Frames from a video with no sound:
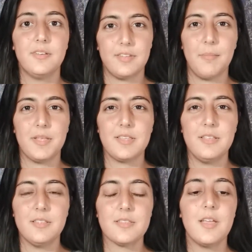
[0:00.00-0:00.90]
Does that make
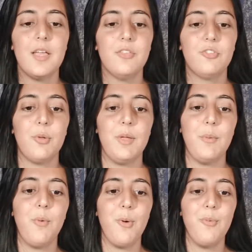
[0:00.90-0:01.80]
sense? So
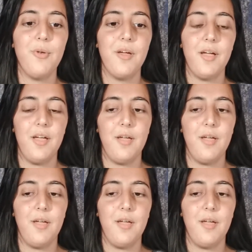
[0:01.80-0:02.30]
it won't,